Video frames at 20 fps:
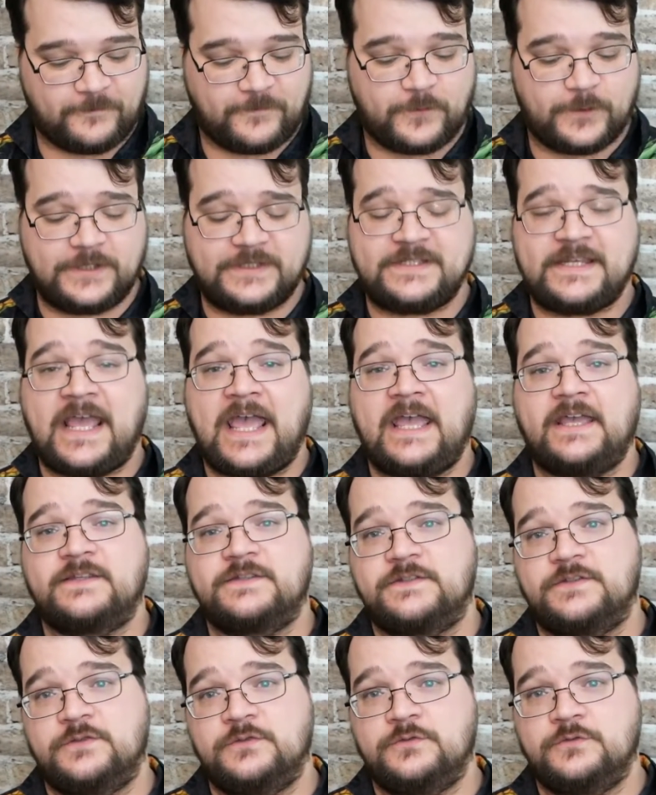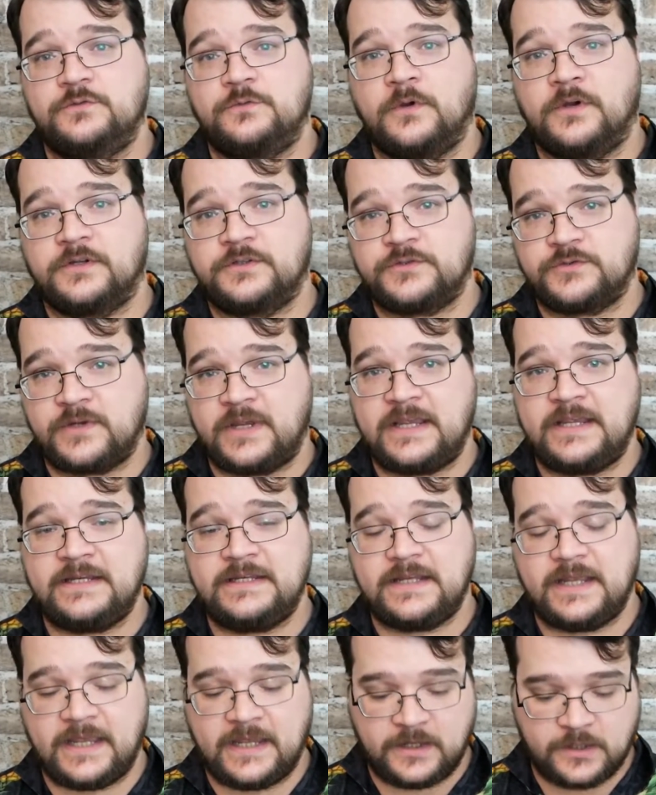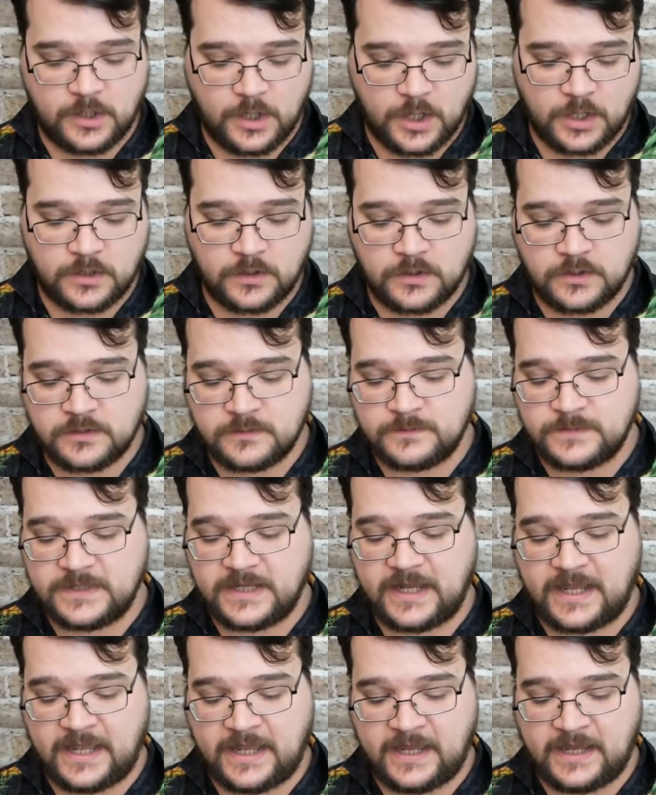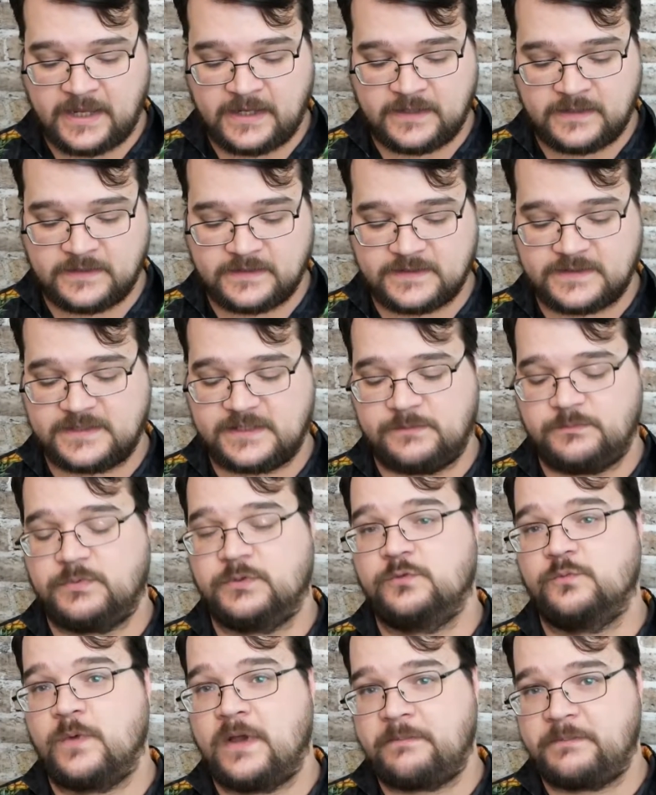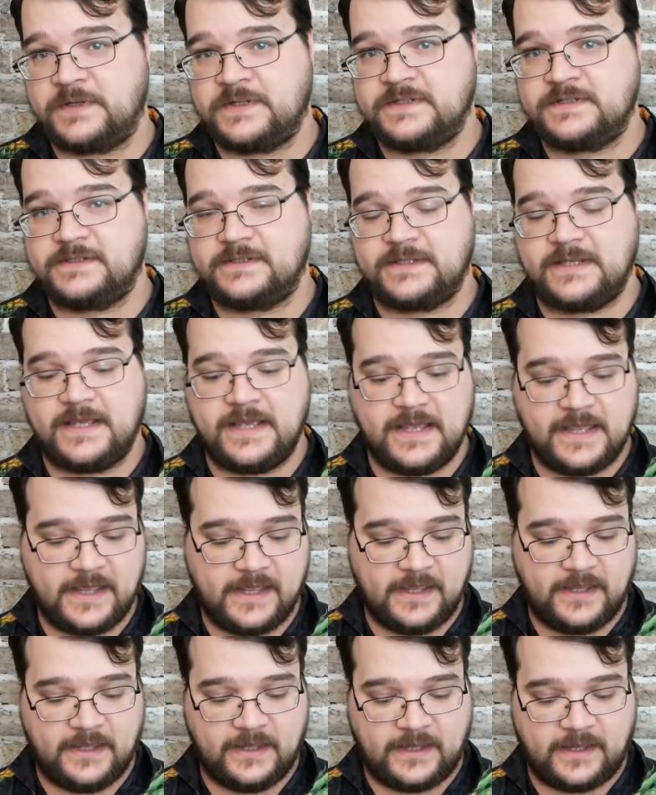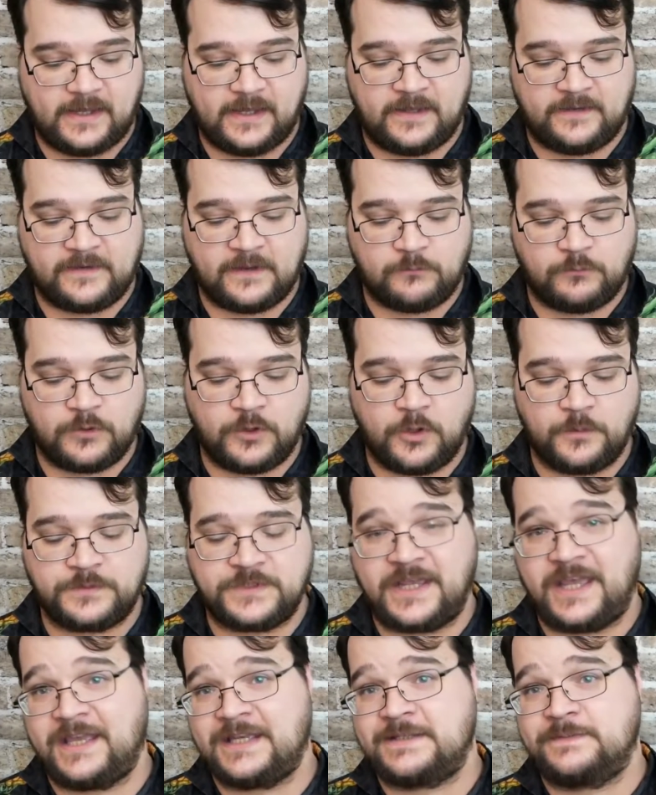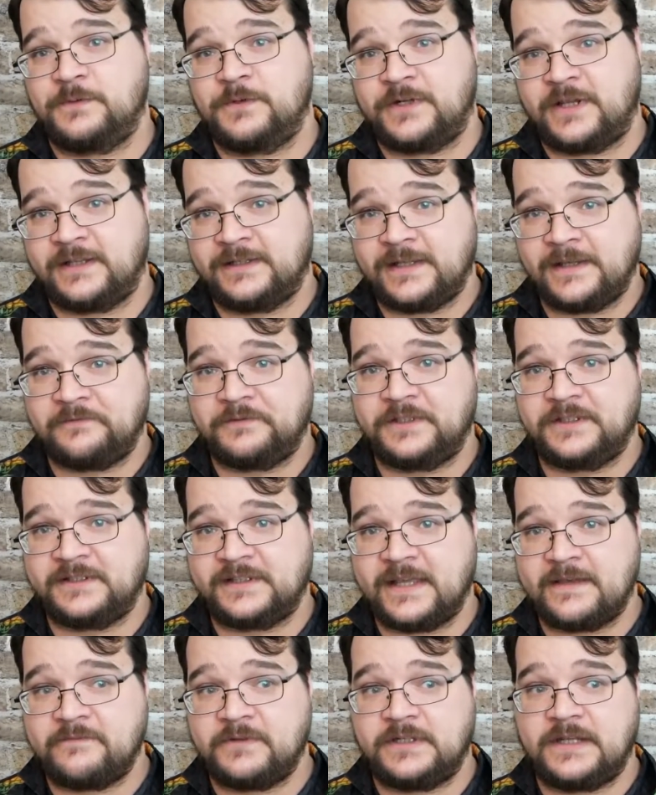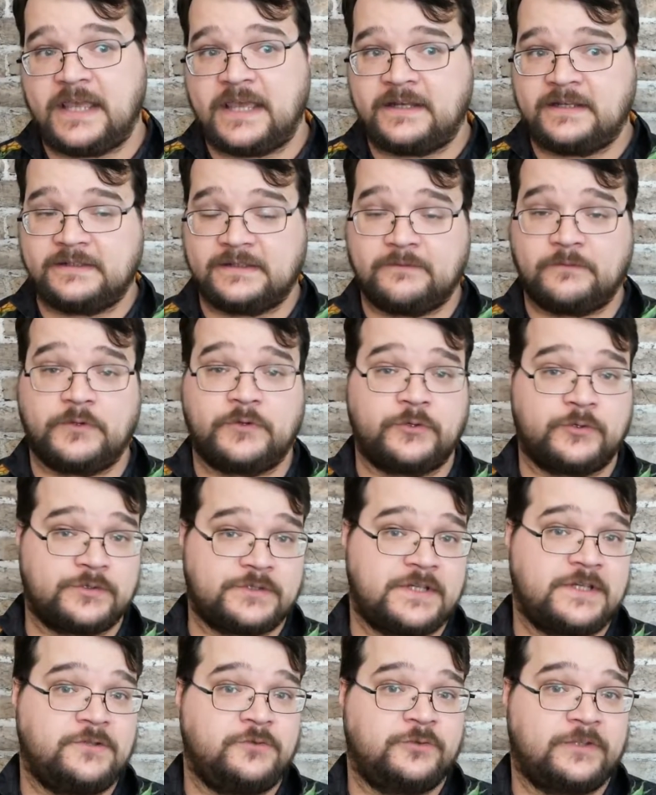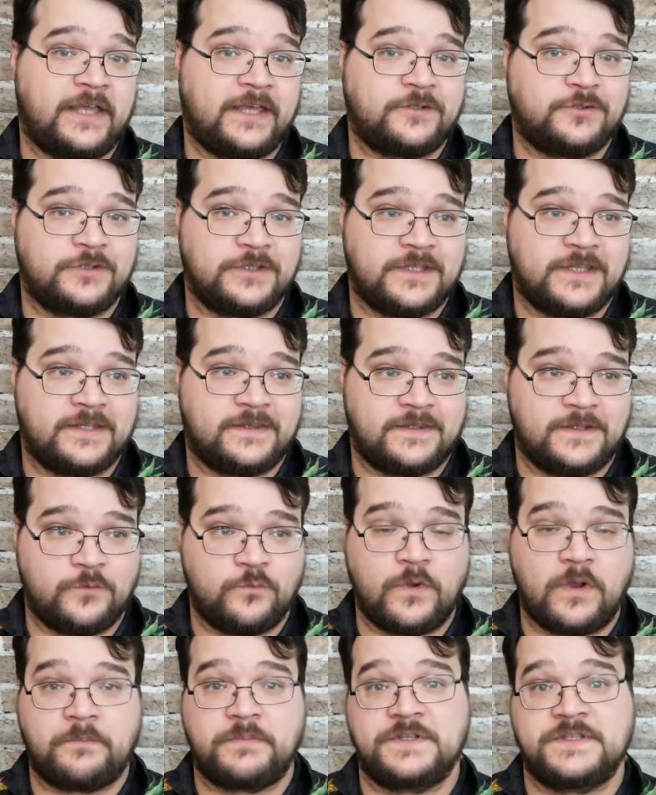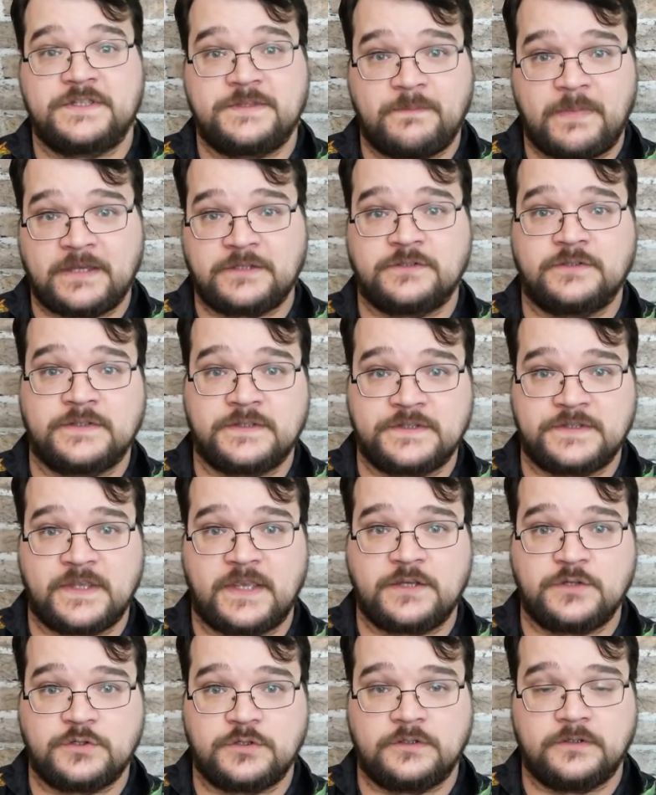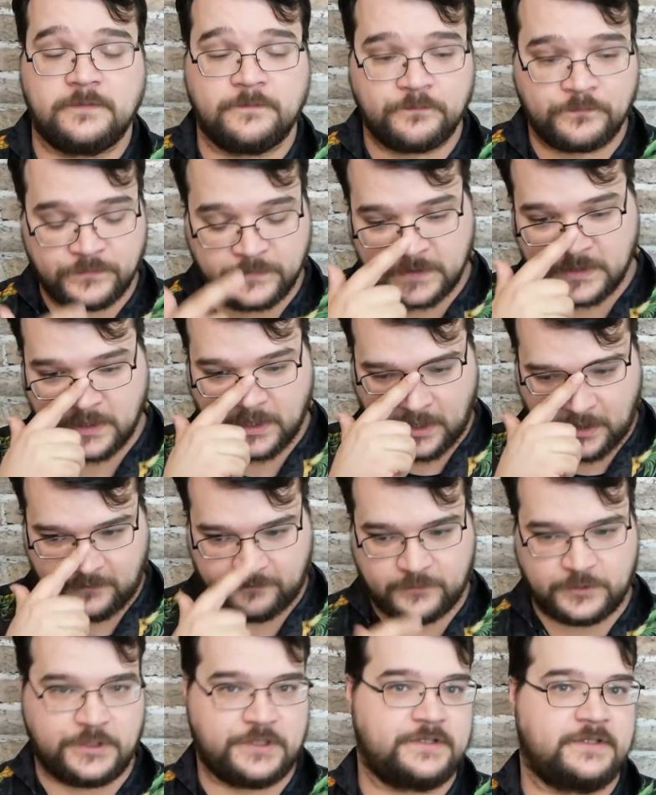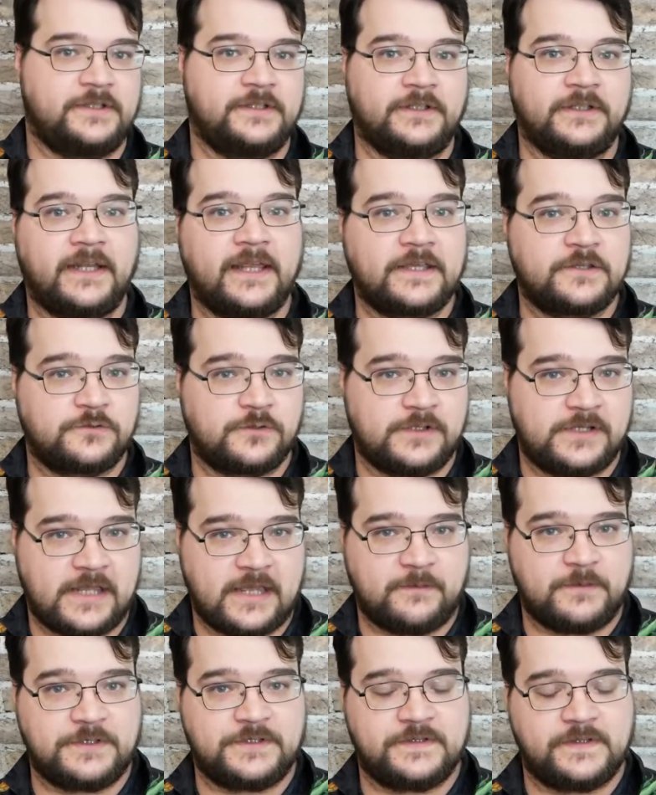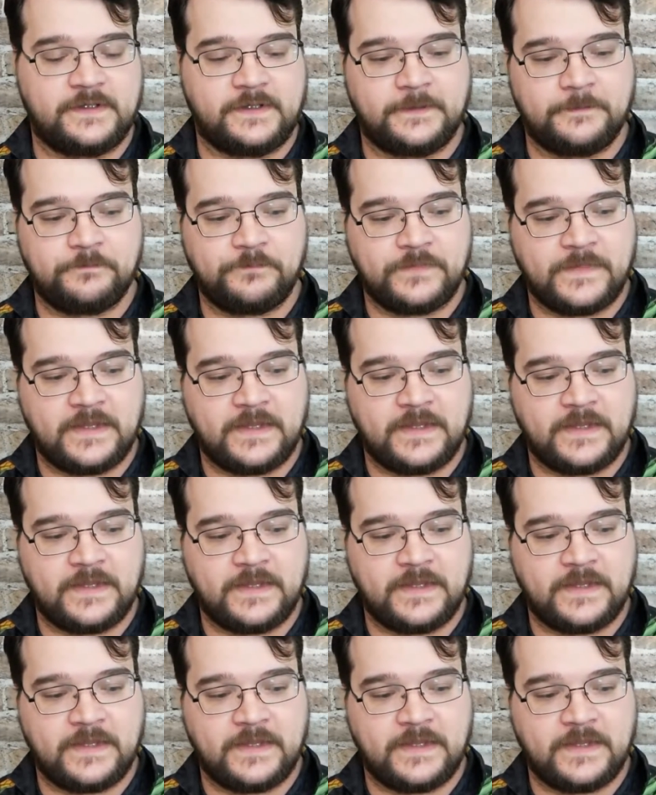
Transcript: For attacks, you are trained in unarmed and simple weapons, and that will go up to Expert at level 11, and at level 13 you'll actually get the weapon specialization for just a little extra damage there.